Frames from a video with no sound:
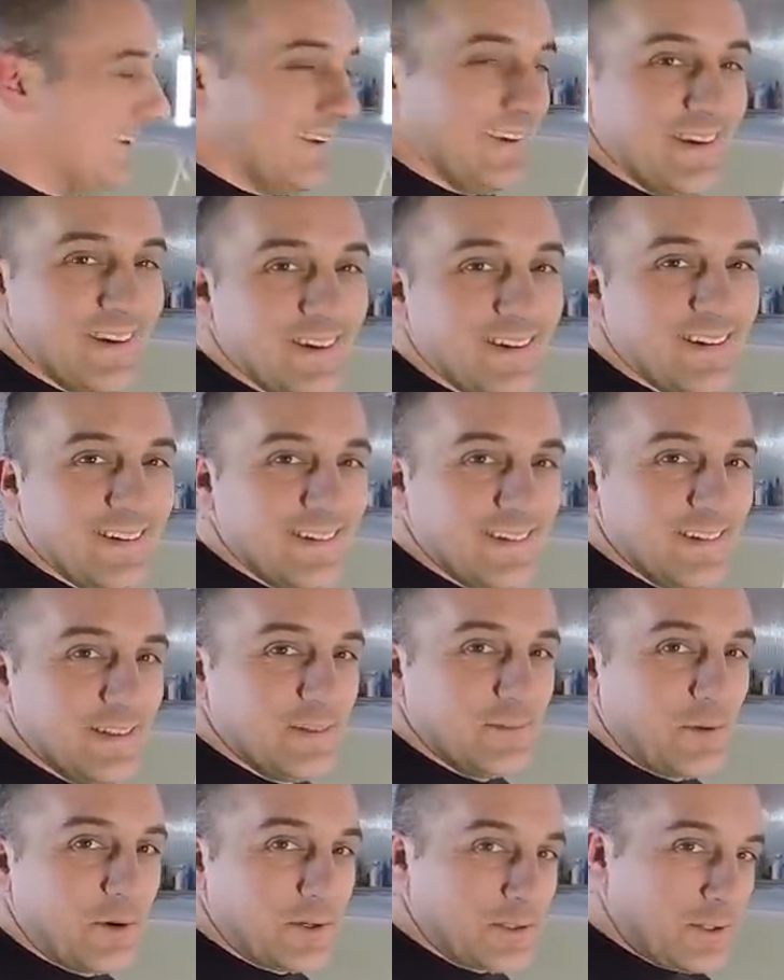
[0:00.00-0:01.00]
Yeah,
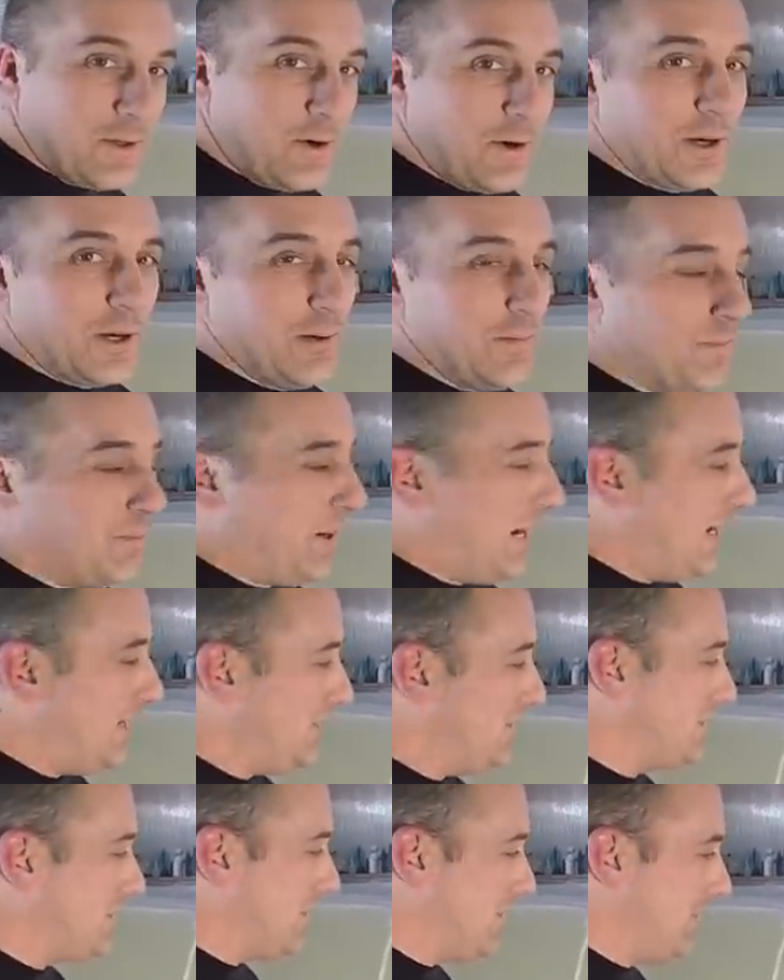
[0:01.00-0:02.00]
first car getting
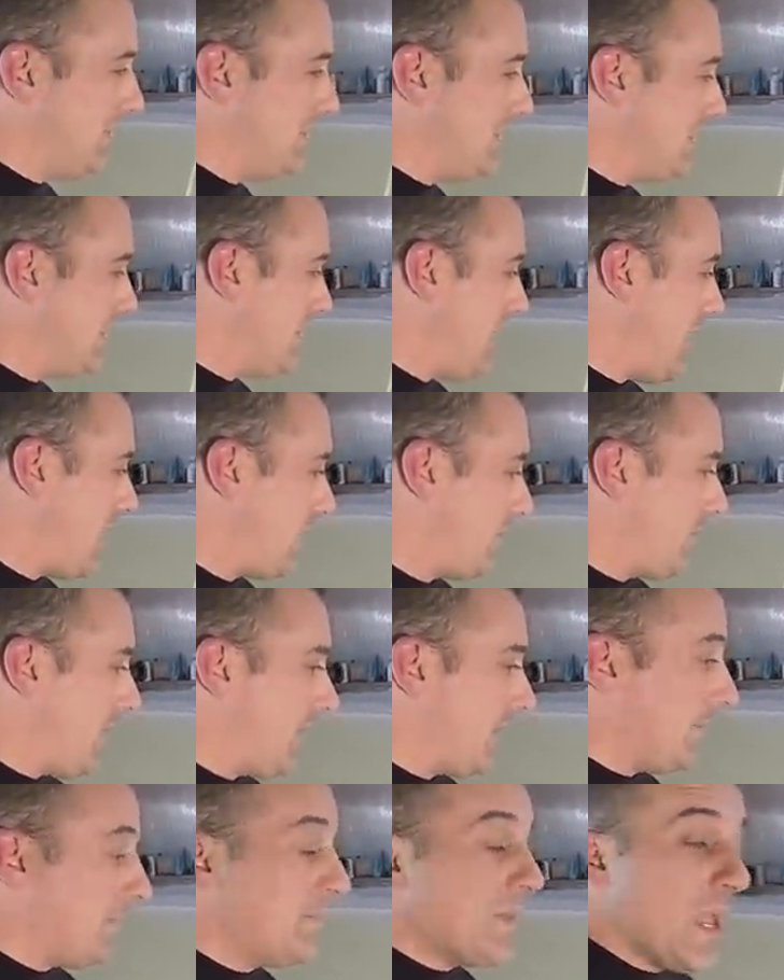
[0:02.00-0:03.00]
painted, so he's excited
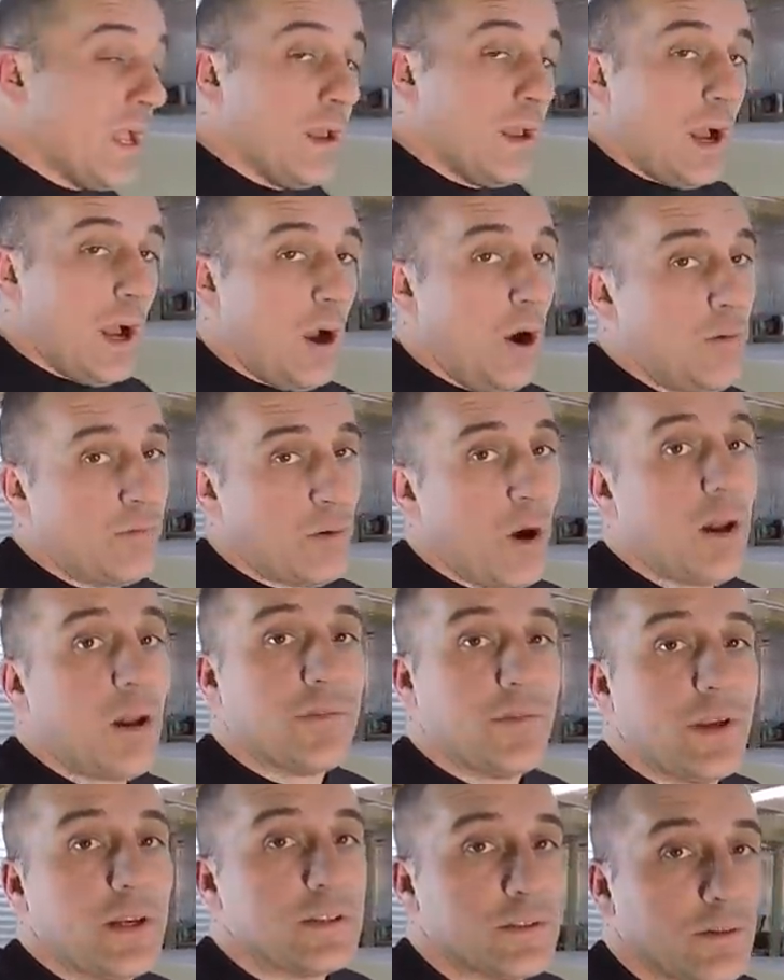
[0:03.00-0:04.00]
about it. Overall, I
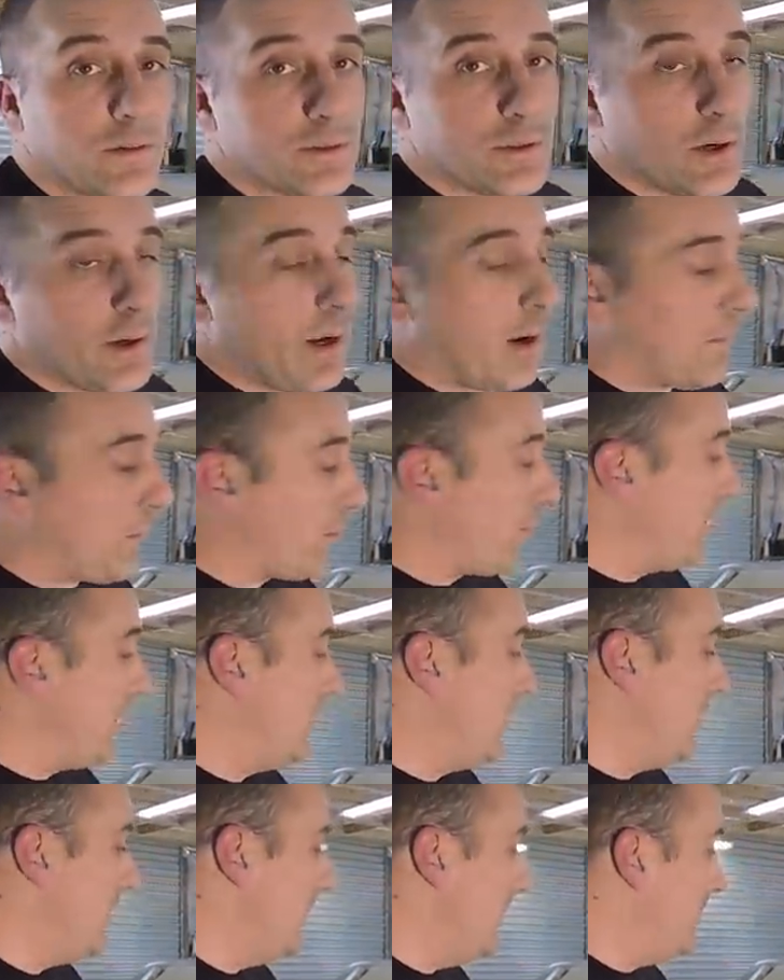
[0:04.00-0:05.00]
think it's gonna turn out pretty
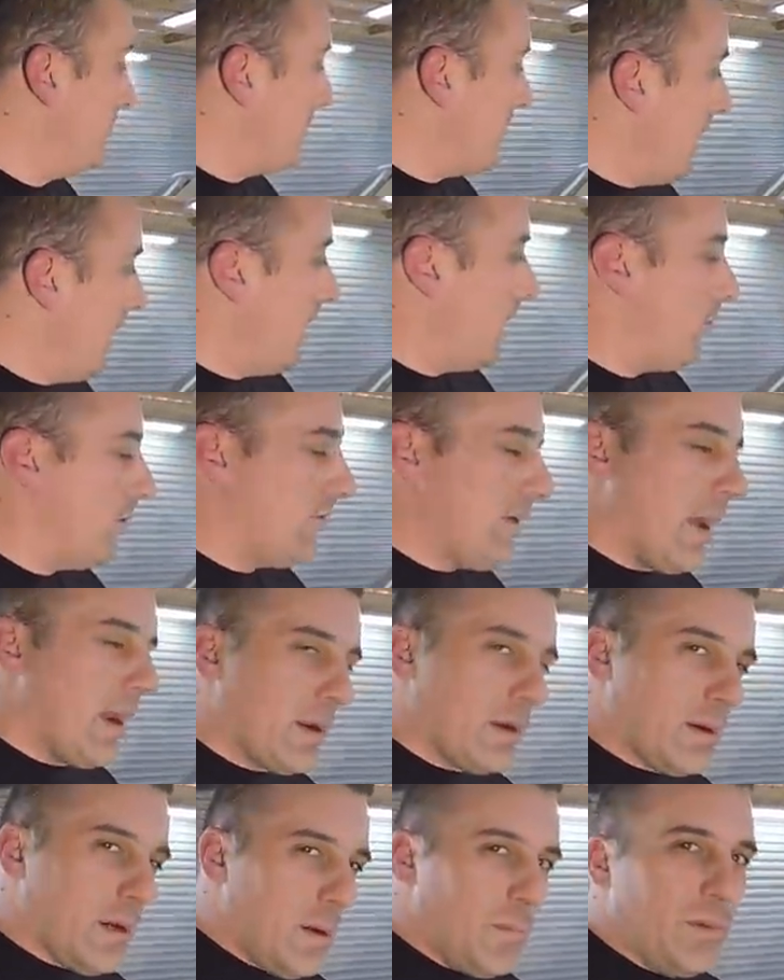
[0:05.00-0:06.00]
good. We've got a
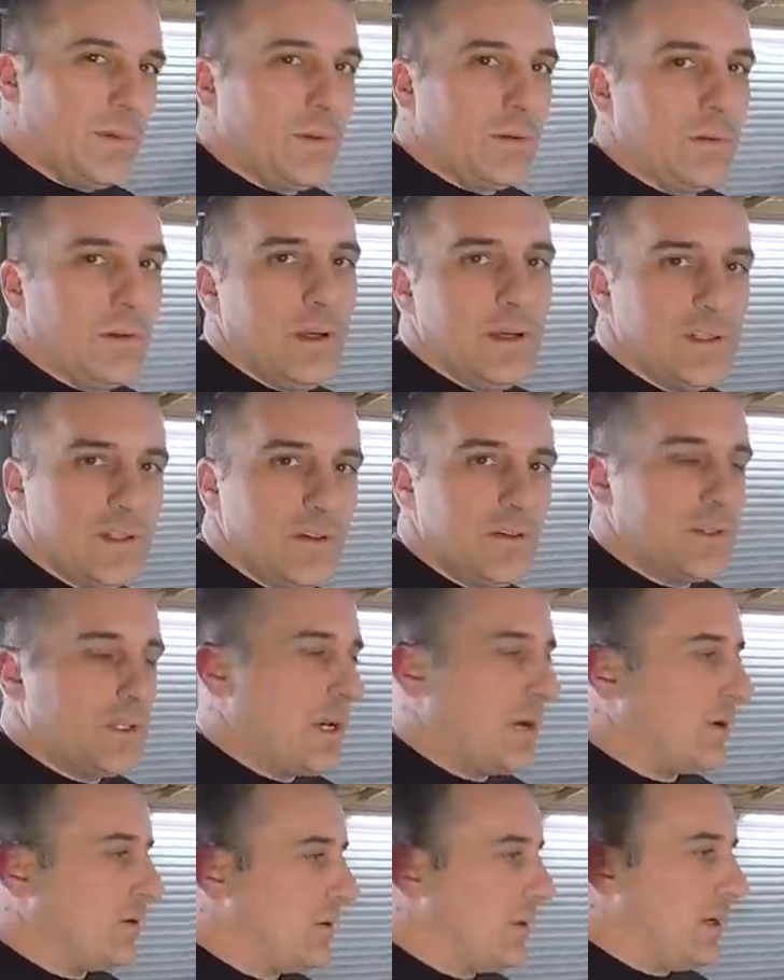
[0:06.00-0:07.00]
couple little issues
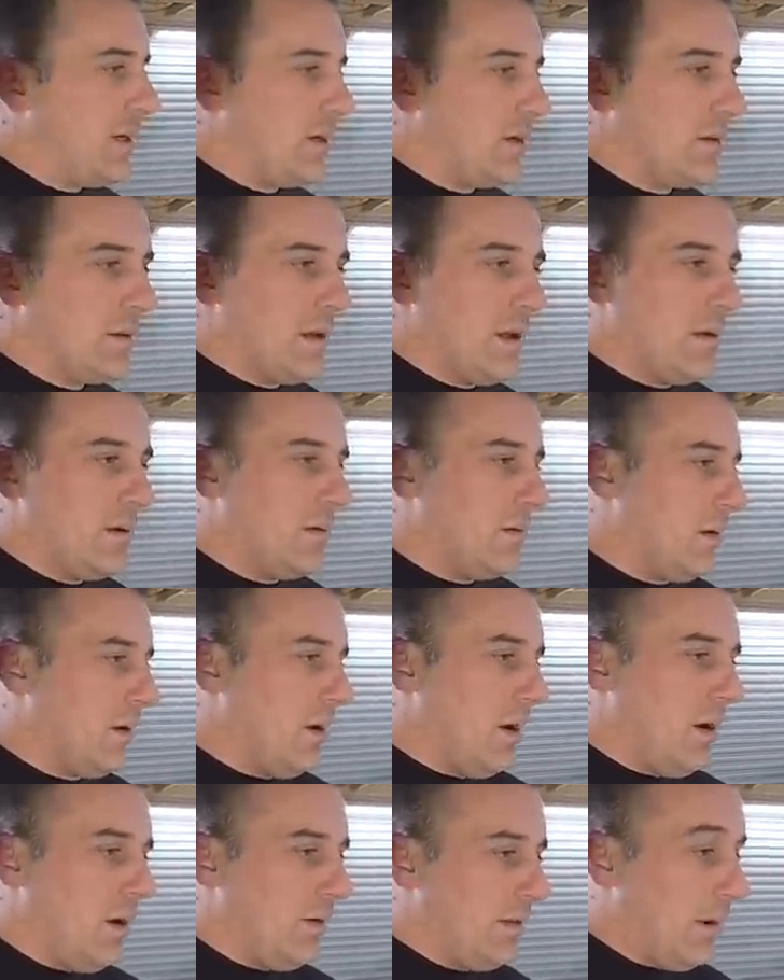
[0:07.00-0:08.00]
here or there
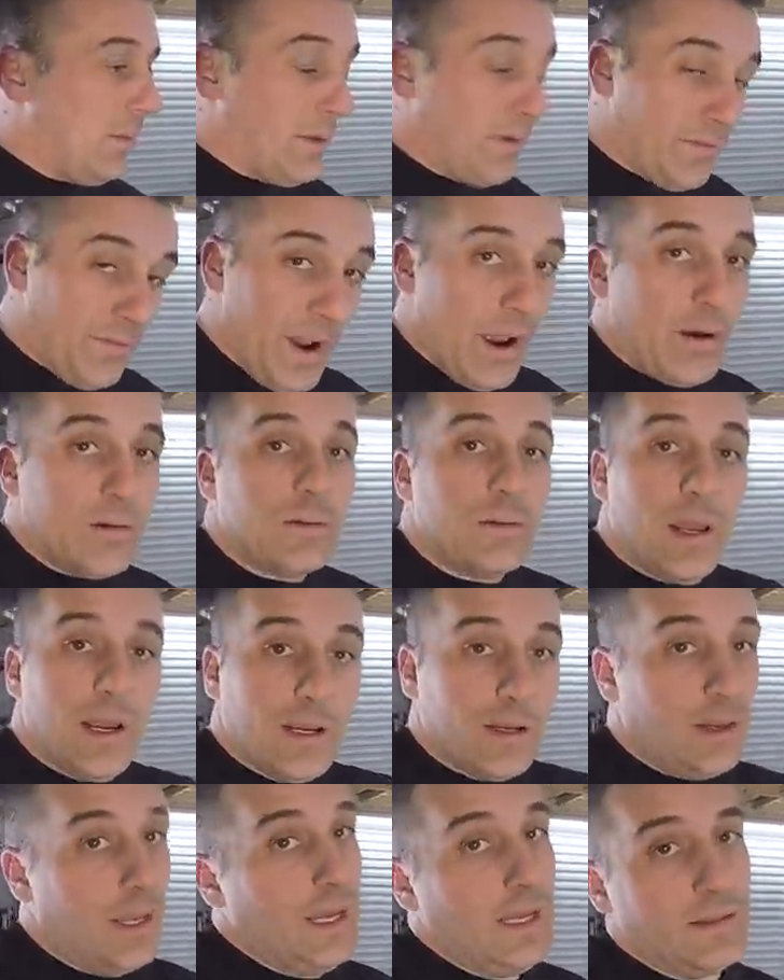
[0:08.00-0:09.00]
that we found
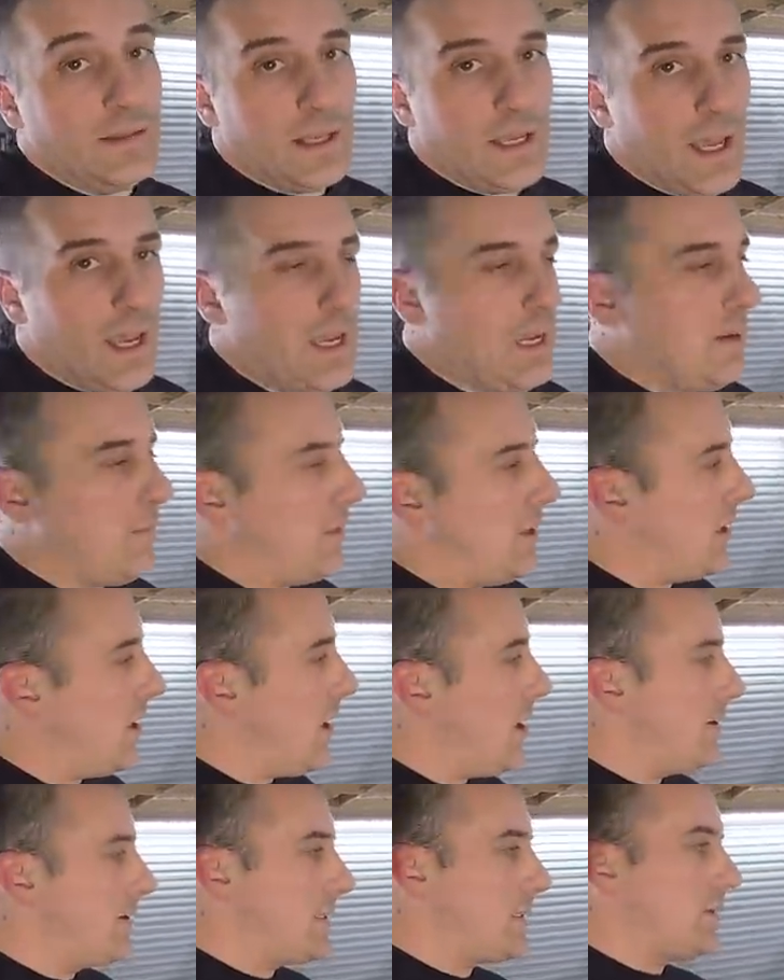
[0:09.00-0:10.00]
like late in the game. And
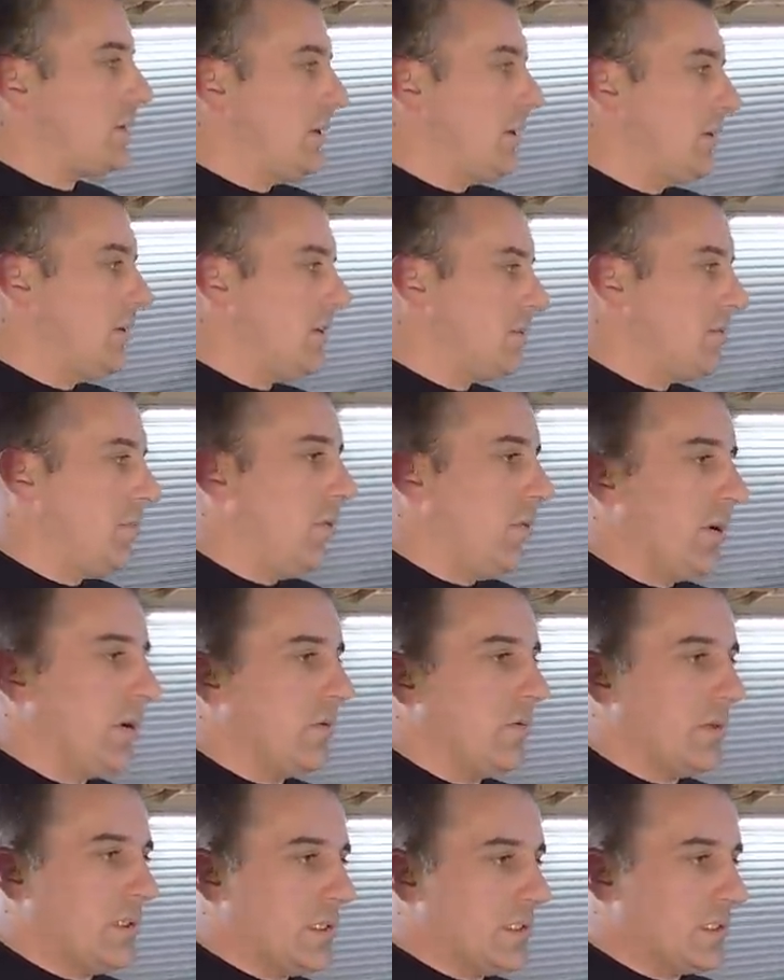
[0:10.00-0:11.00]
honestly, at this point,
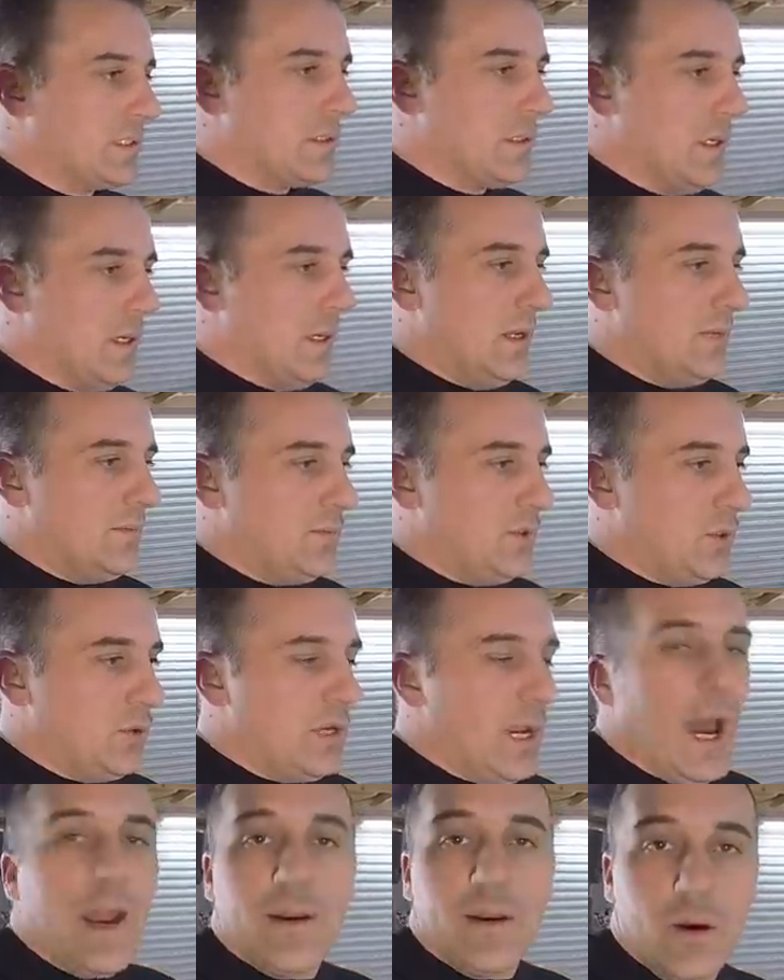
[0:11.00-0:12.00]
you
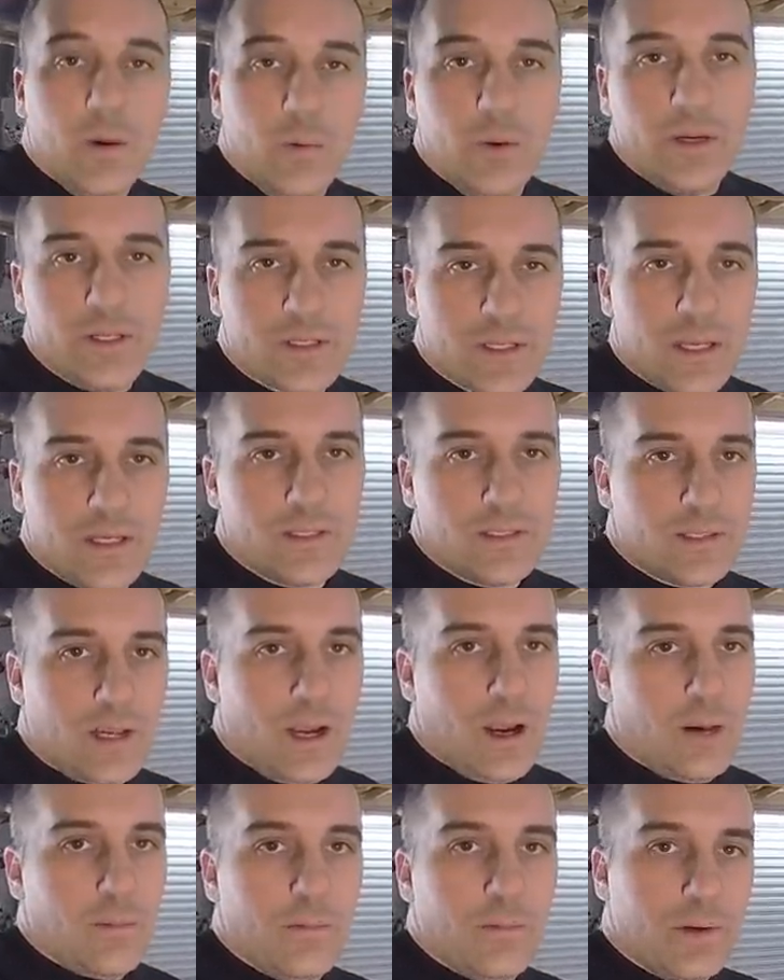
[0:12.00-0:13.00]
got to know when to say
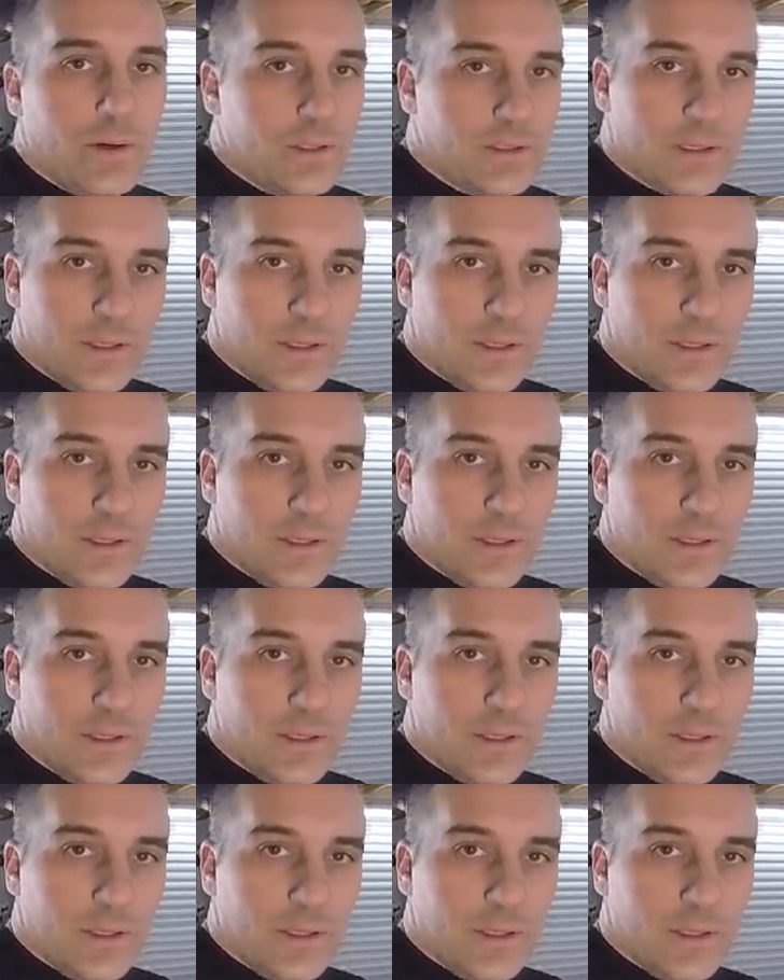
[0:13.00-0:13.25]
stop, when it's